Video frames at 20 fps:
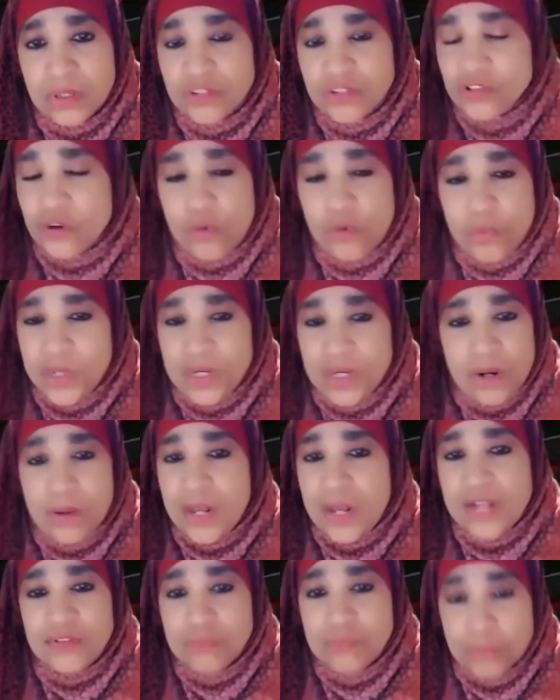So we
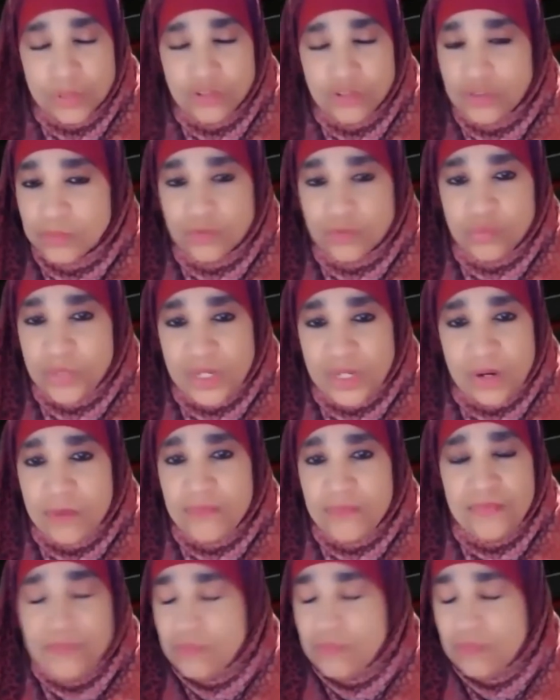don't, as Muslims,
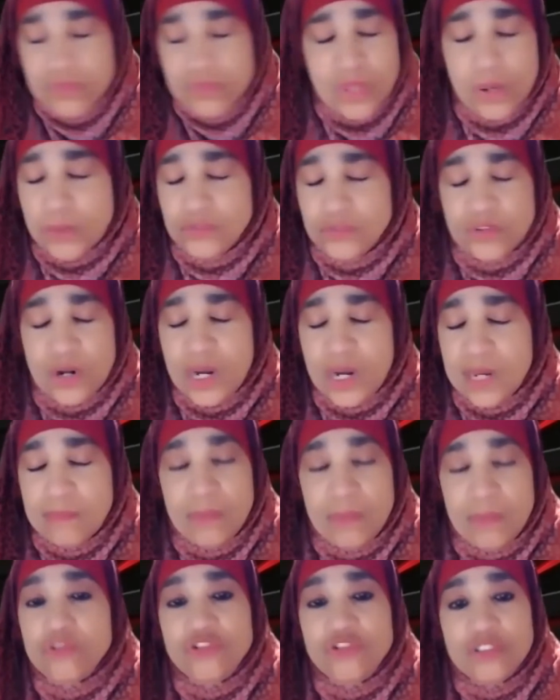those are
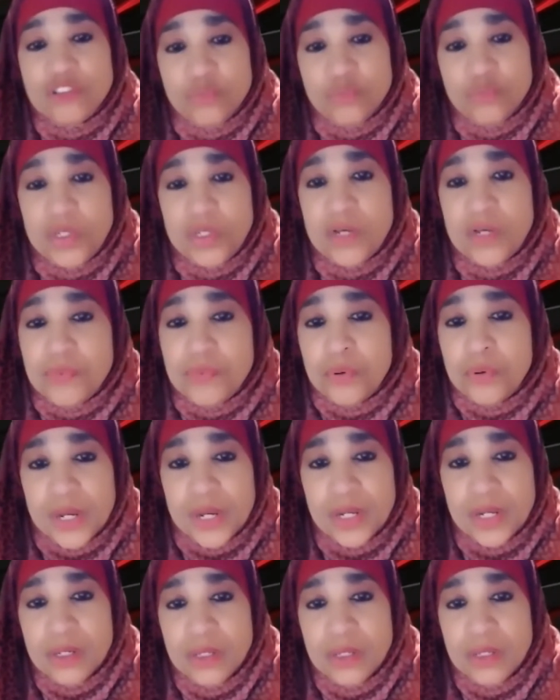emotions we
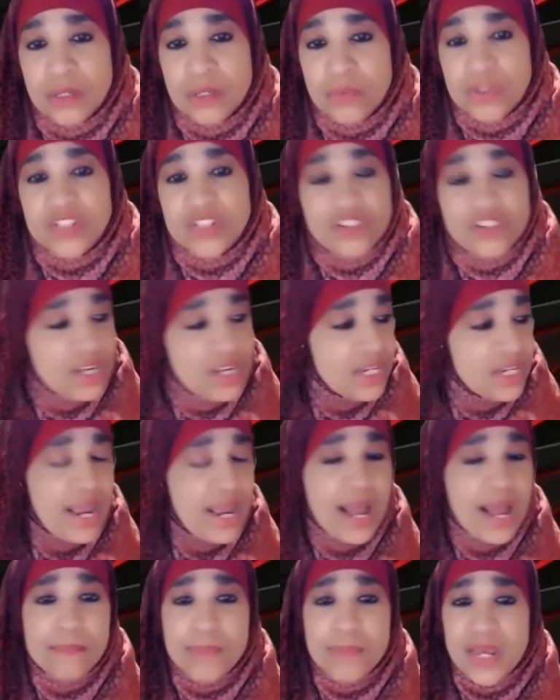avoid. We say,
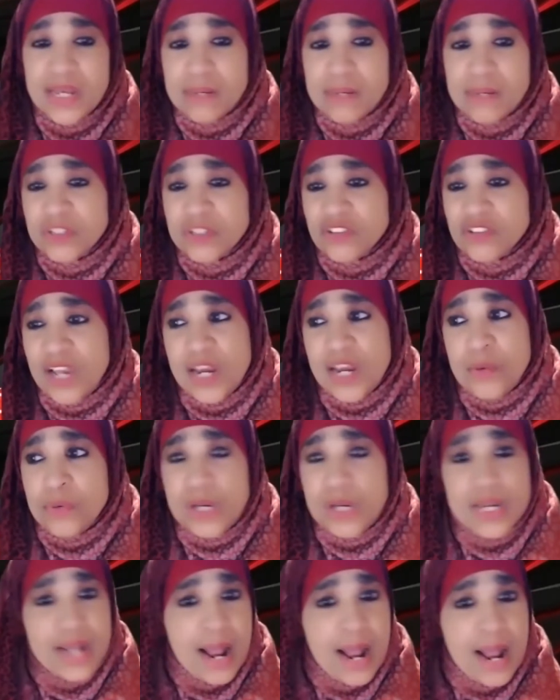yeah, I've made a mistake
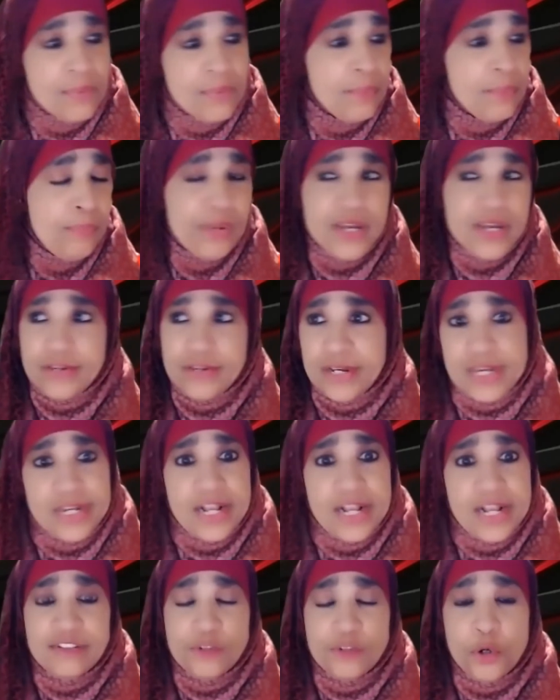and I repented and
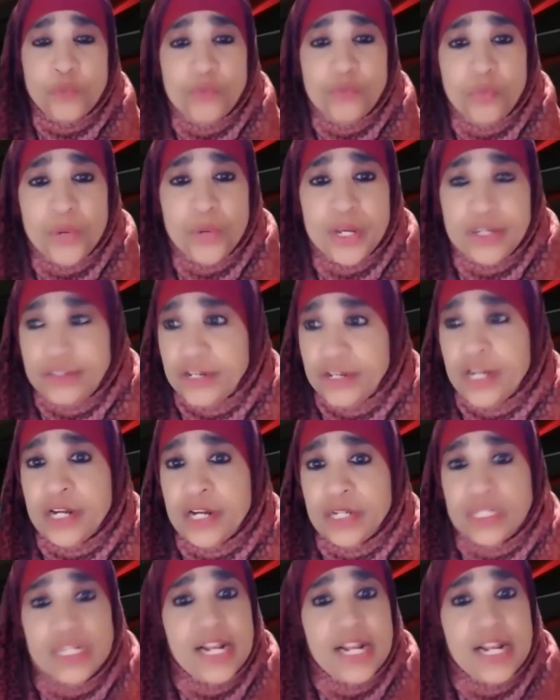that's over with,
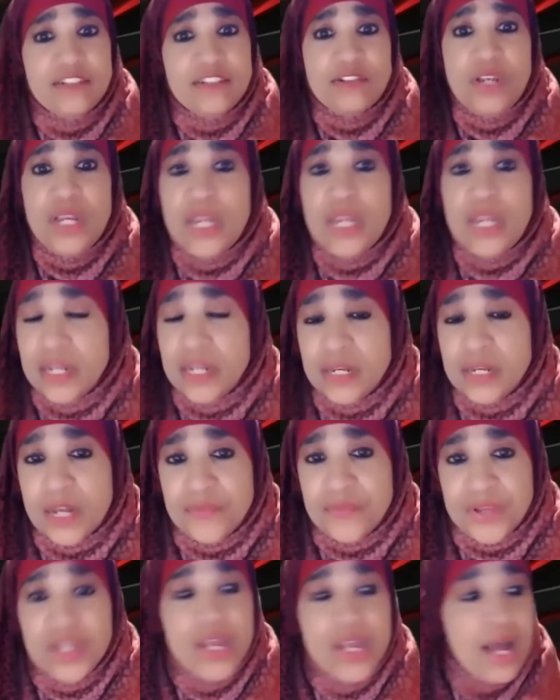done, and that's the end
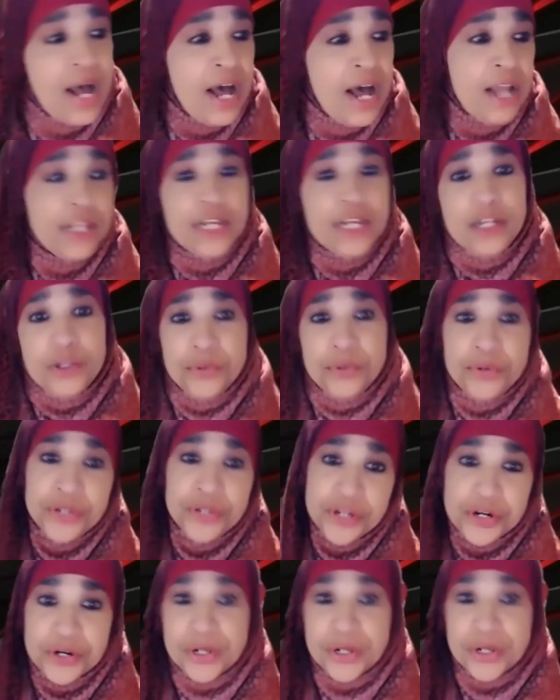of it.
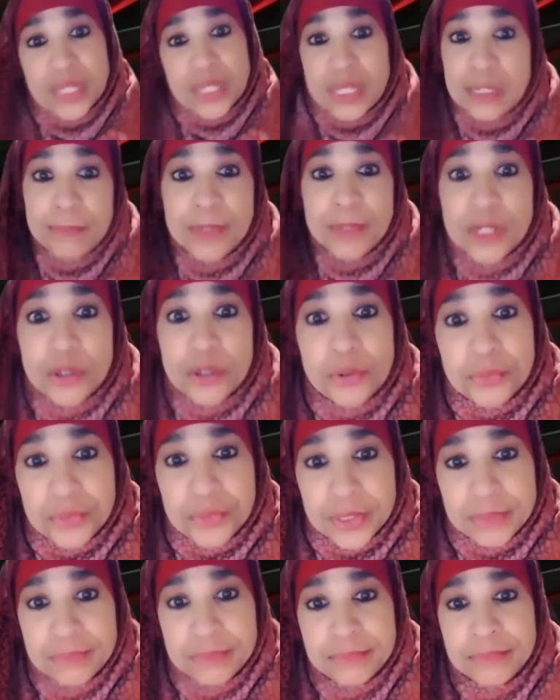Hallelujah, and keep it
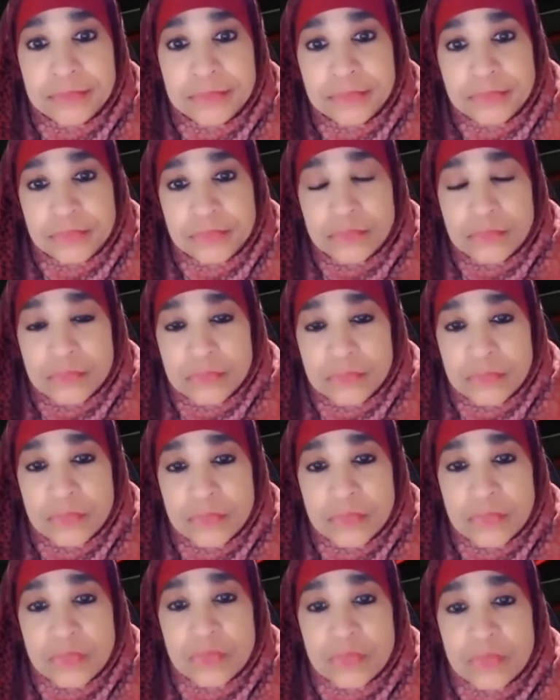going.
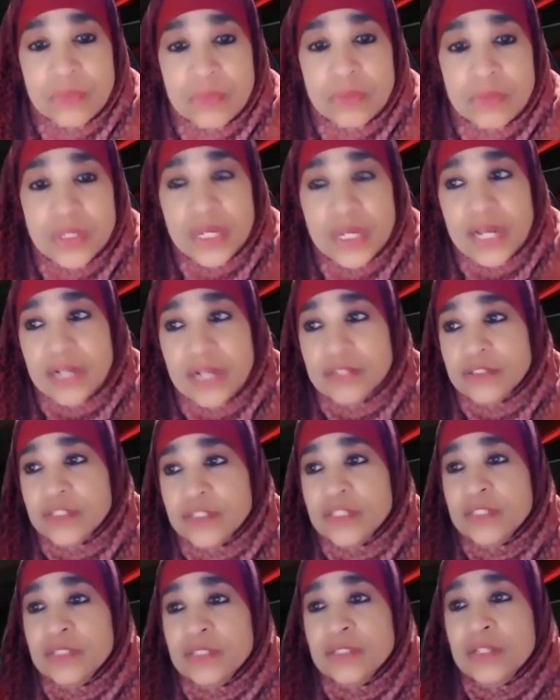Yes.
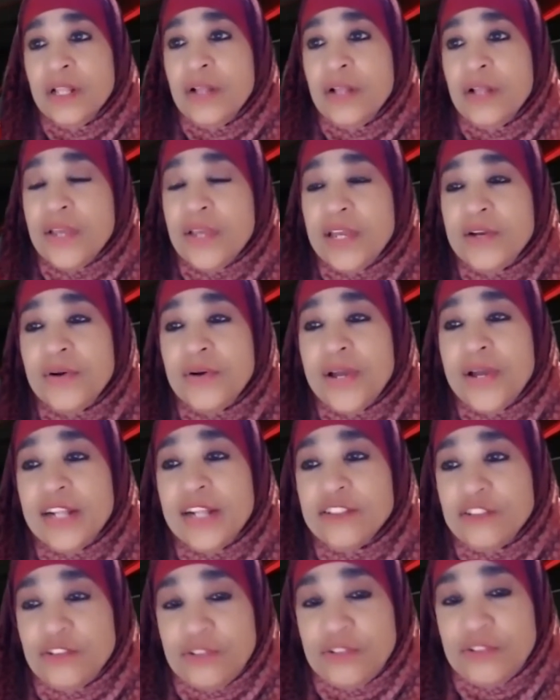Okay, go
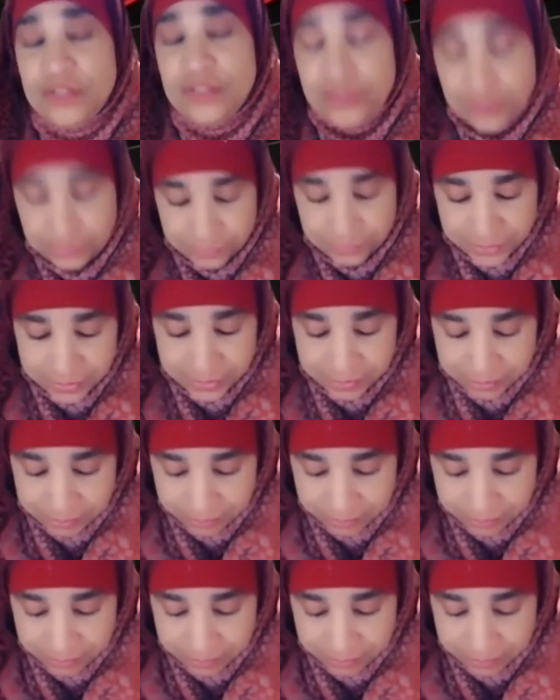ahead, Sister Latifah.